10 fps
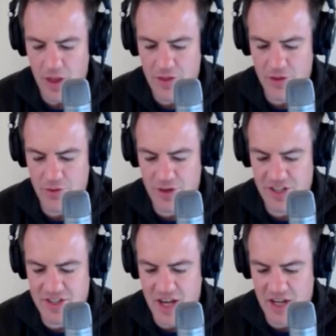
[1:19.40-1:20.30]
The three
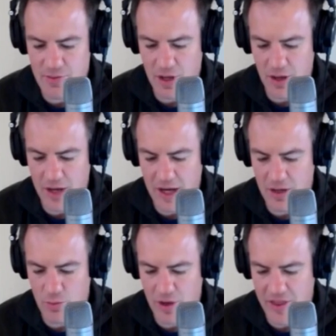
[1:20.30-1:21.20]
stags were
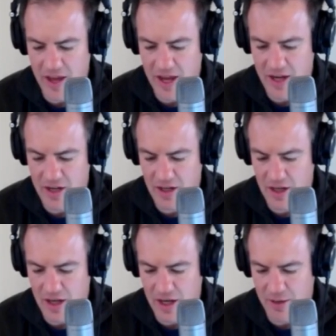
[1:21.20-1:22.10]
located where they had
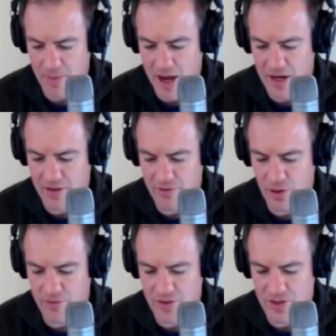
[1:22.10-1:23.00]
a commanding view
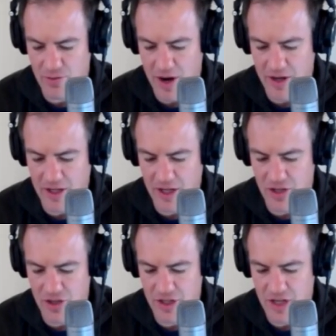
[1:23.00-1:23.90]
of the surrounding
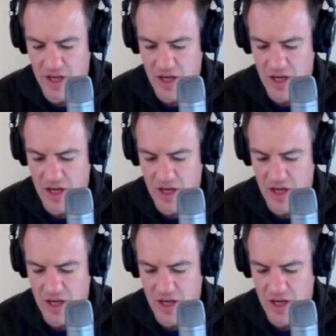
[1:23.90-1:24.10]
country,